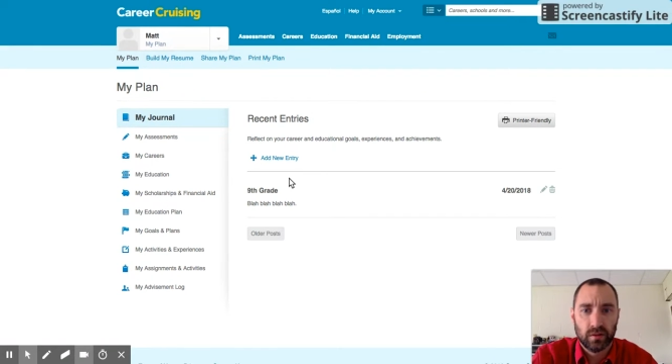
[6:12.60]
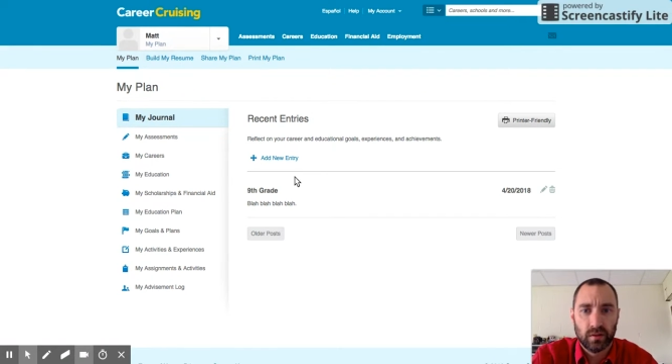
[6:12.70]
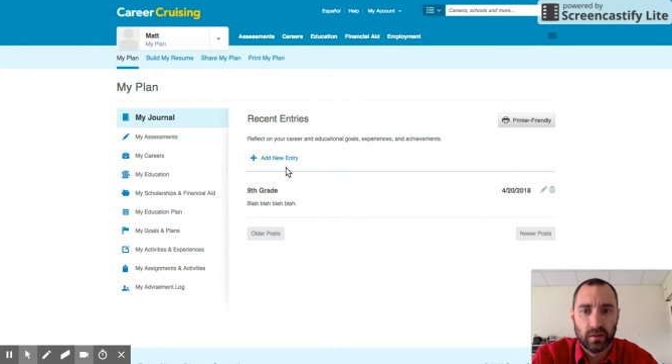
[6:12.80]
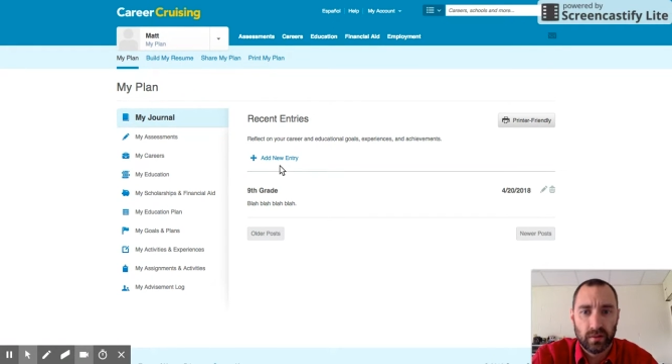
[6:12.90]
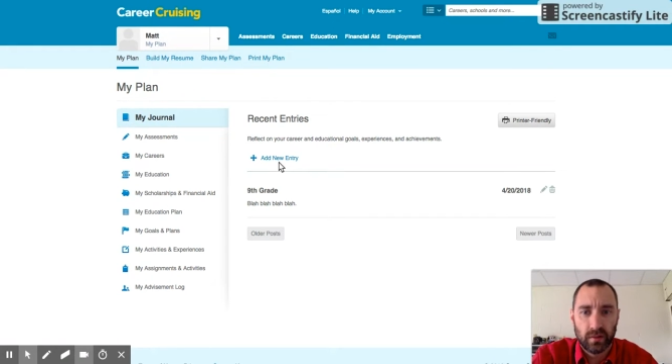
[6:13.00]

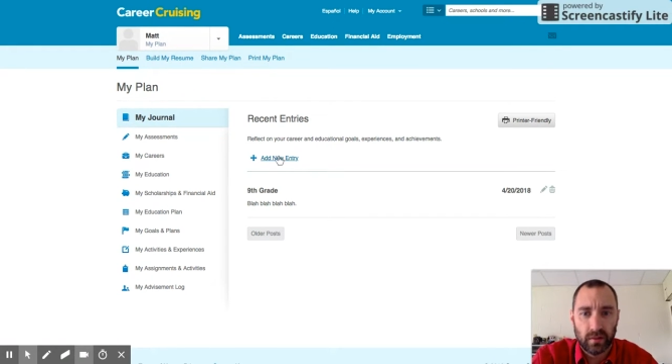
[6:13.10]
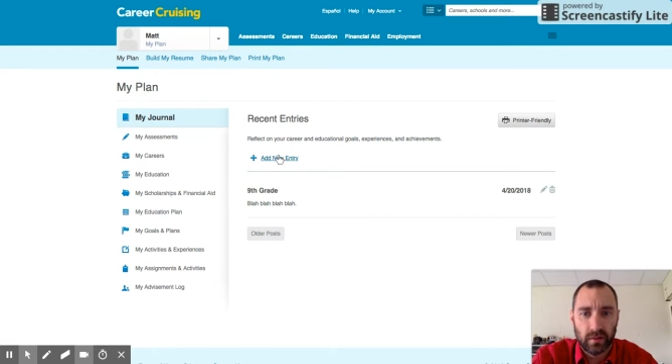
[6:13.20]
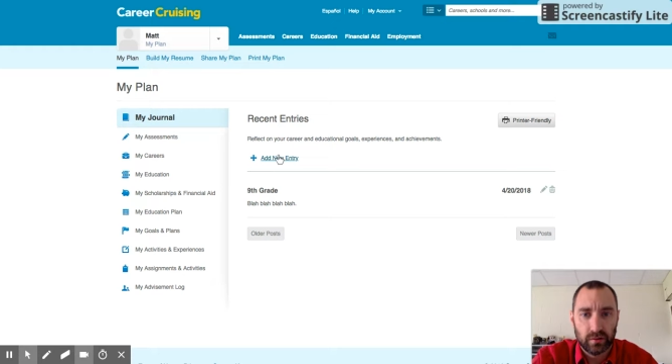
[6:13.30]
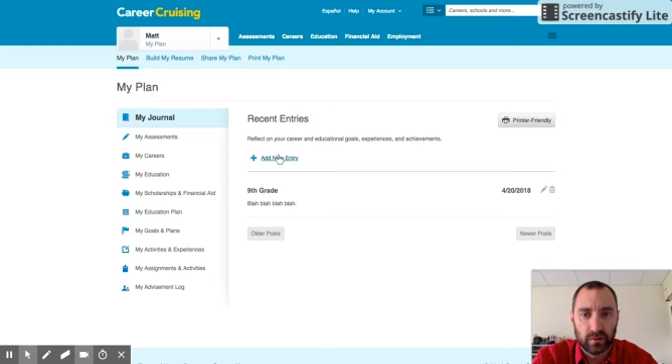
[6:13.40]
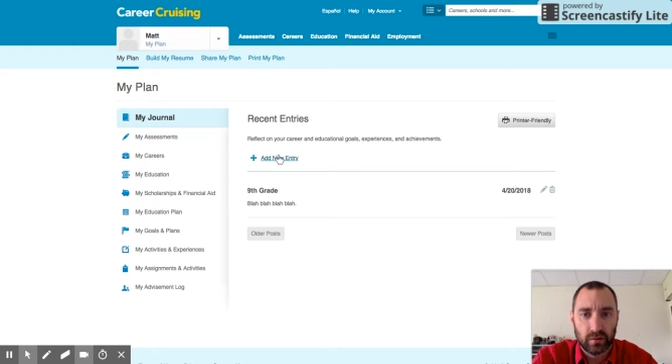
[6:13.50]
And you're going
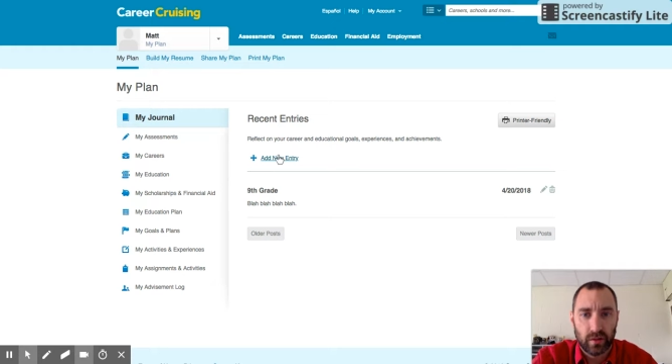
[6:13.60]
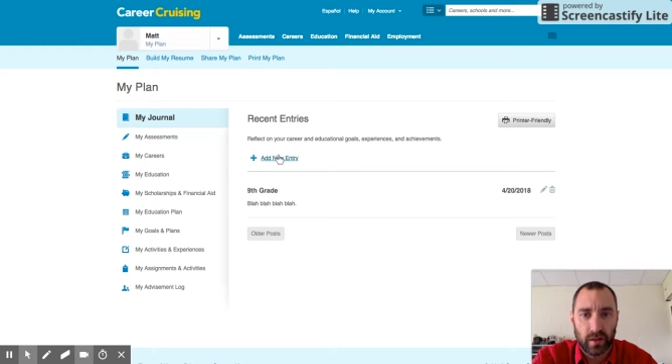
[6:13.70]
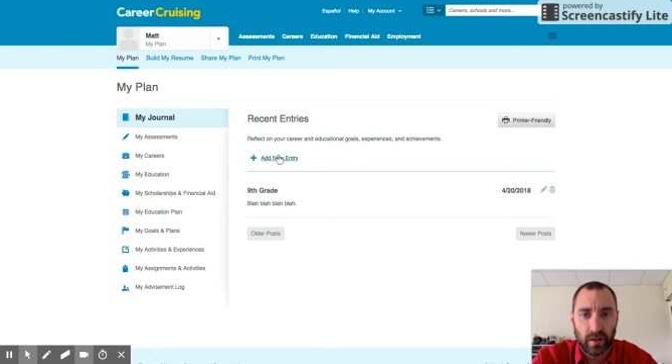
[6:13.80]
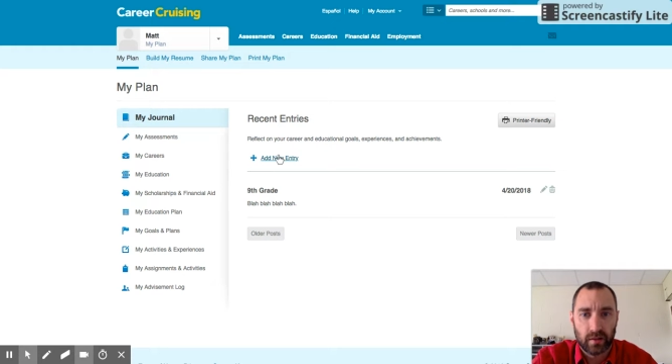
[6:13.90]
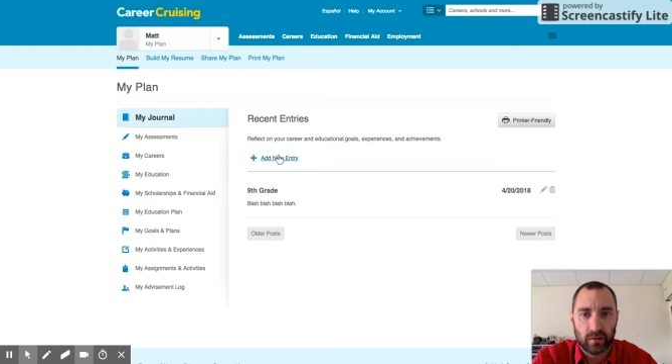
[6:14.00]
to add a
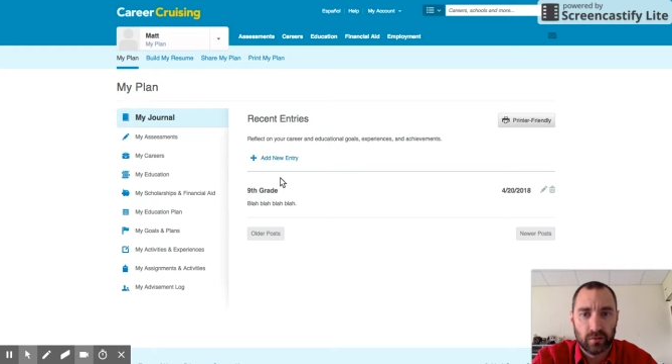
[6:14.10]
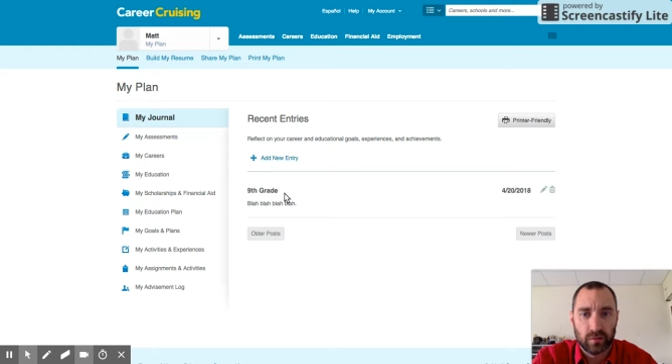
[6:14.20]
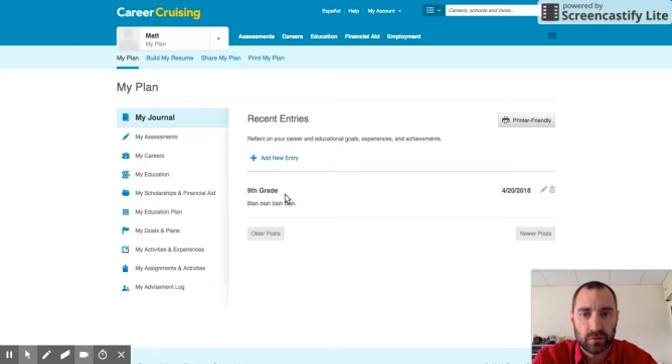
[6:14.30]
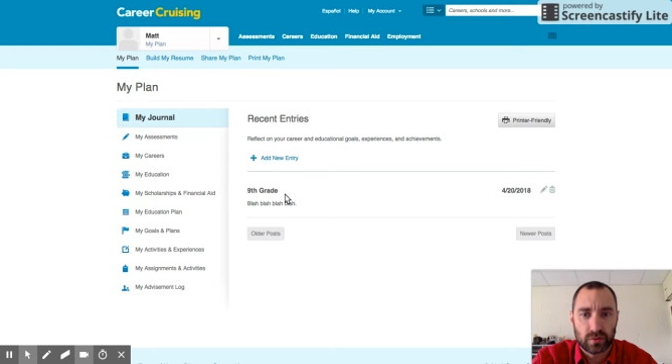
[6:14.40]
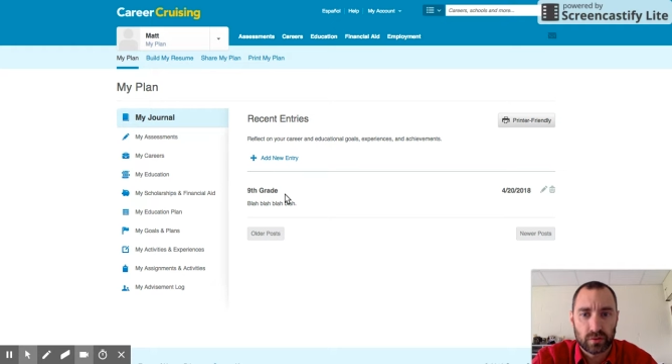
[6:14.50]
new entry.
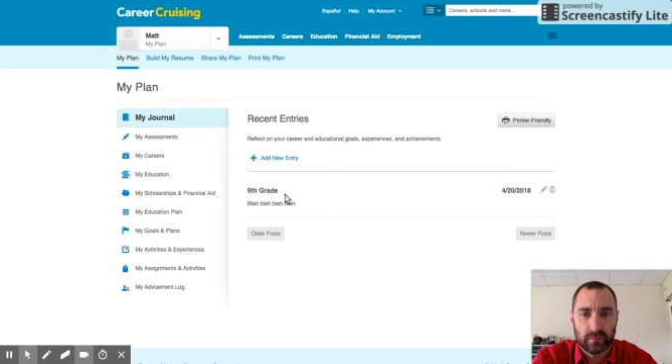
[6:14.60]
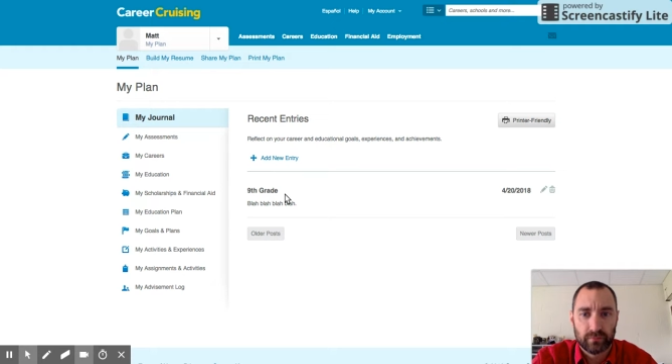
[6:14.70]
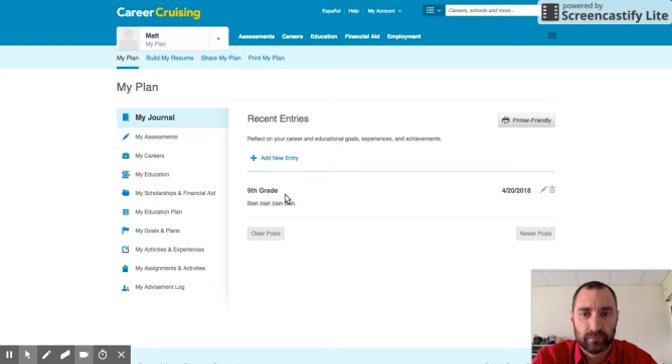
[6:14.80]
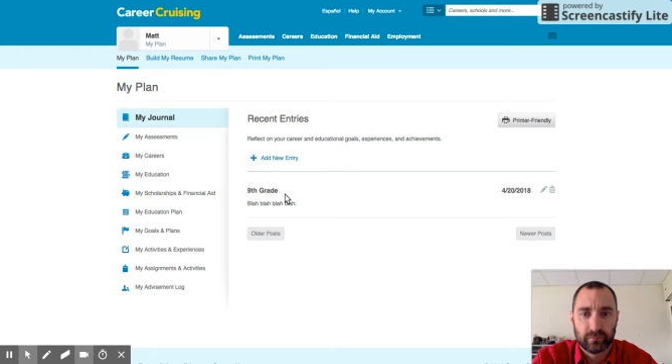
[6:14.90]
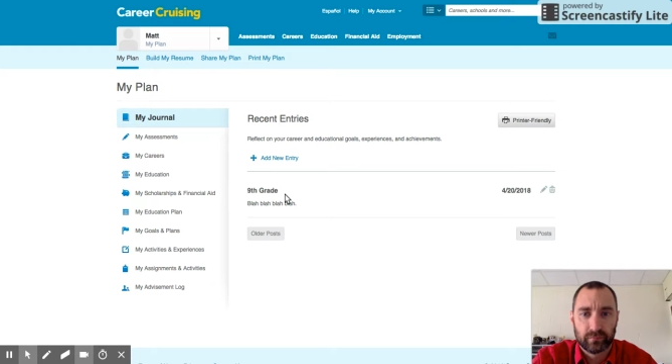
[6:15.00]

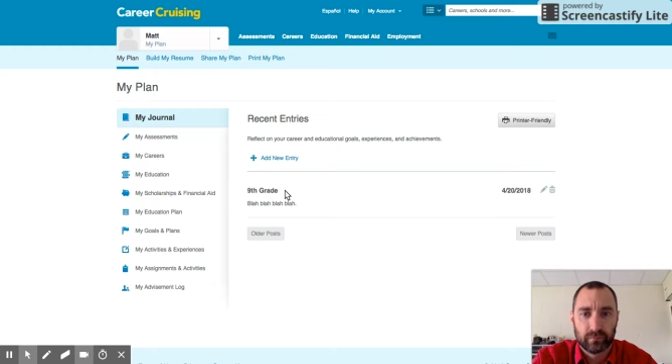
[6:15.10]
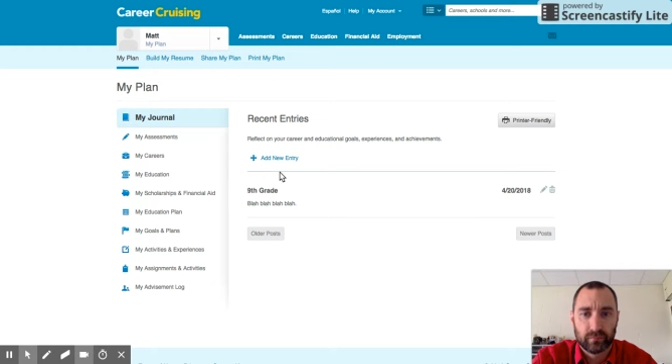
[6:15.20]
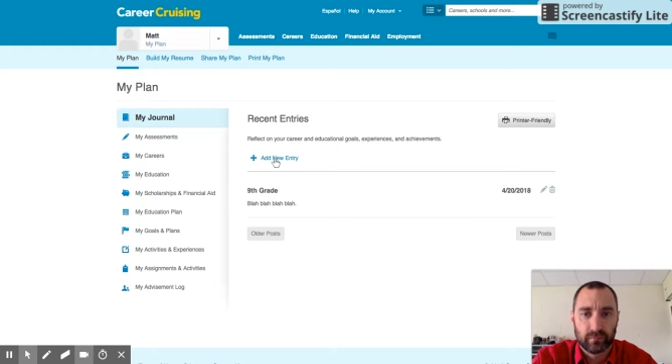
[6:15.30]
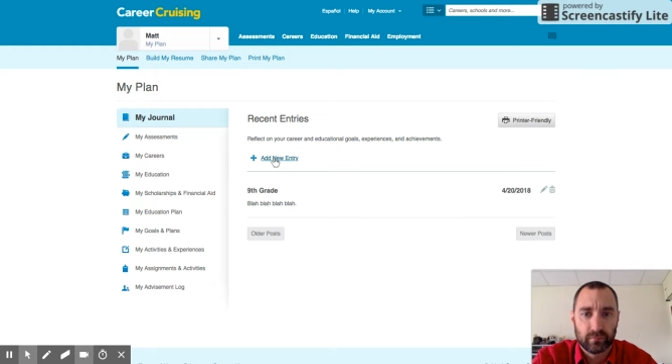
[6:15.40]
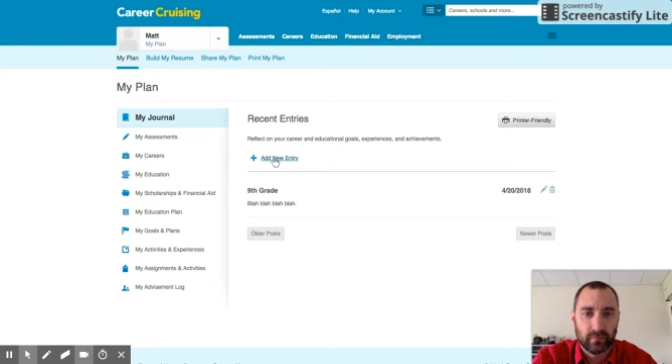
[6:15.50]

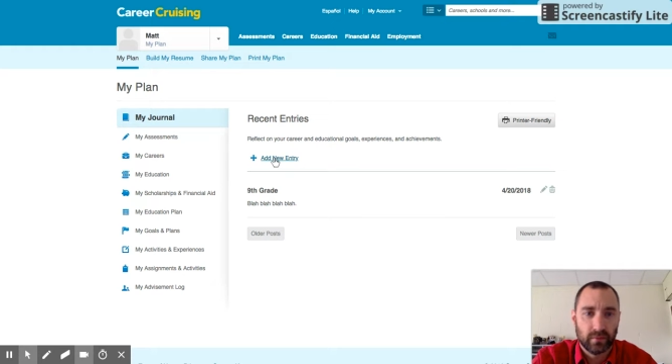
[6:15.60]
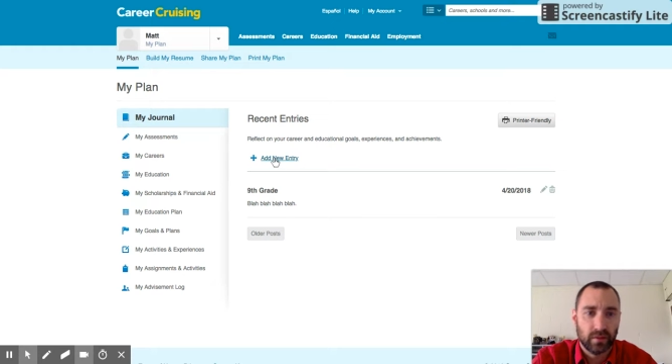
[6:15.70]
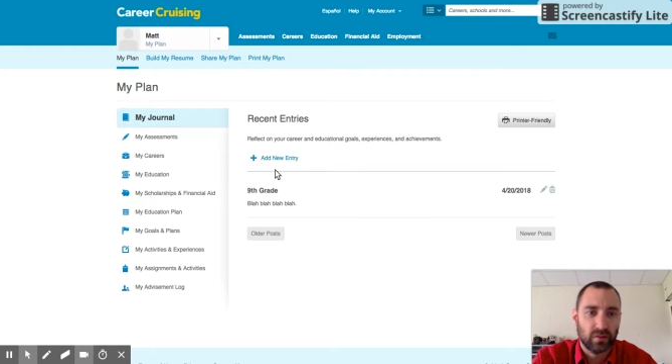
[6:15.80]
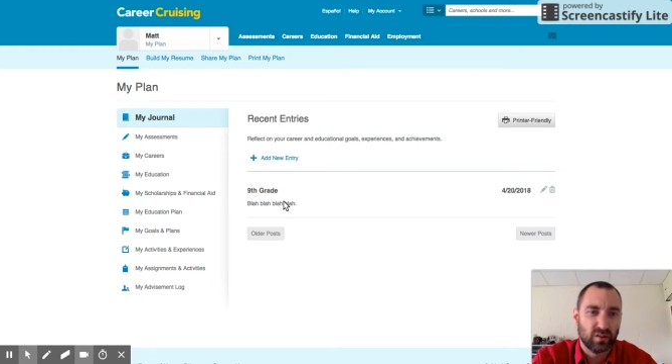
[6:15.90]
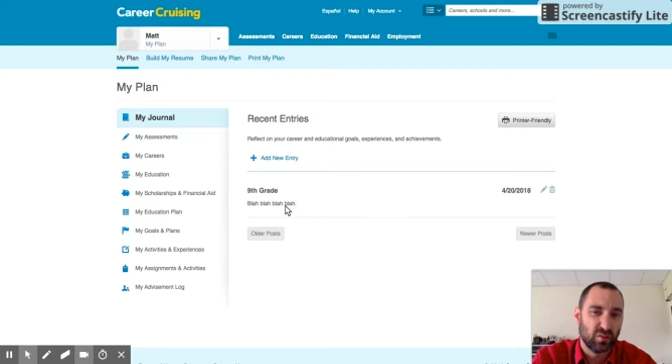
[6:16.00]
And you're going to
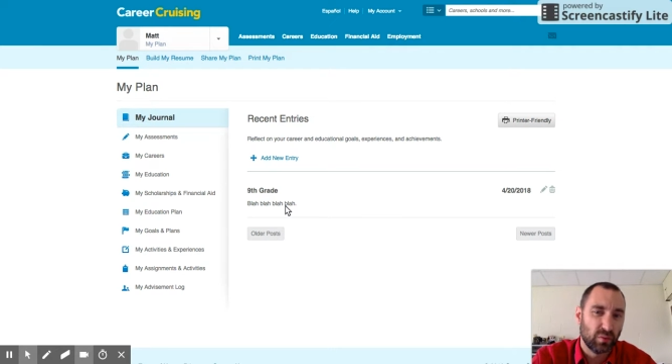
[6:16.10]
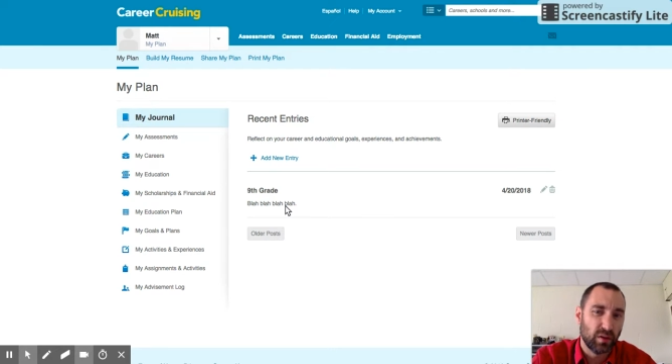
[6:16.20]
write a